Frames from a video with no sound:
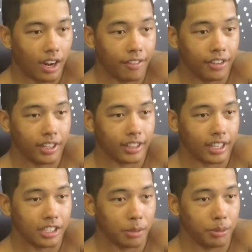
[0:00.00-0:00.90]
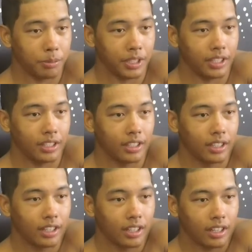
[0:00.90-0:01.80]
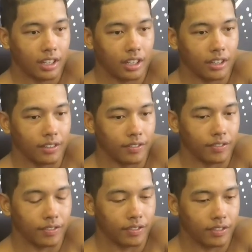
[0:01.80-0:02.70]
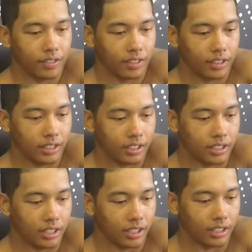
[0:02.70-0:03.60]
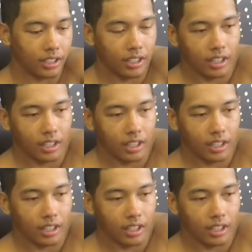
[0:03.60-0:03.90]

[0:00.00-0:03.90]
I feel like that's helping me. What was I saying?